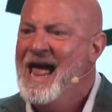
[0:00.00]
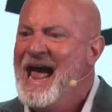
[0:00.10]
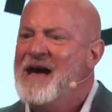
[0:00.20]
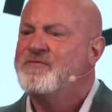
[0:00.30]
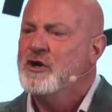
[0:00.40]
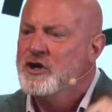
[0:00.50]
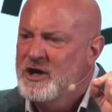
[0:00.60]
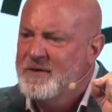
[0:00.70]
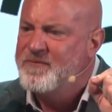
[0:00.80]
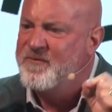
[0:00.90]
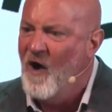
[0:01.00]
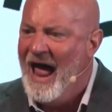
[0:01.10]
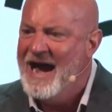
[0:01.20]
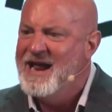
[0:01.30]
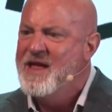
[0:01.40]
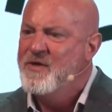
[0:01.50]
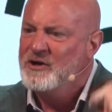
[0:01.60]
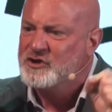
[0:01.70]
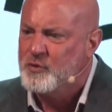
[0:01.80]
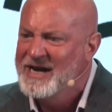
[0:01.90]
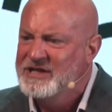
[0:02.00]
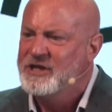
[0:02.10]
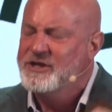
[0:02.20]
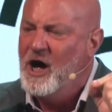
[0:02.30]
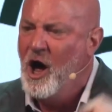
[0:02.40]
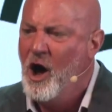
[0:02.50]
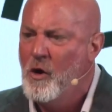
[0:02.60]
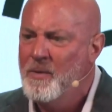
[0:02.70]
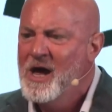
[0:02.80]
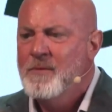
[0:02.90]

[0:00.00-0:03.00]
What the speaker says: after Good Friday, there's reason to hope,